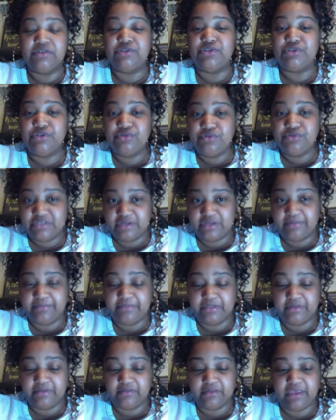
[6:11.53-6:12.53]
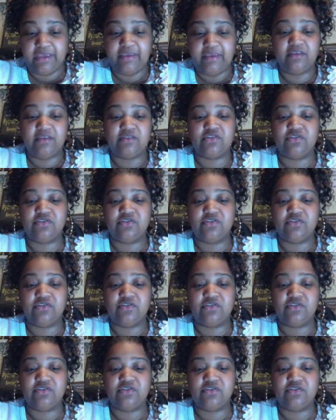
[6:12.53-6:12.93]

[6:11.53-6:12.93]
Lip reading: do something. Okay.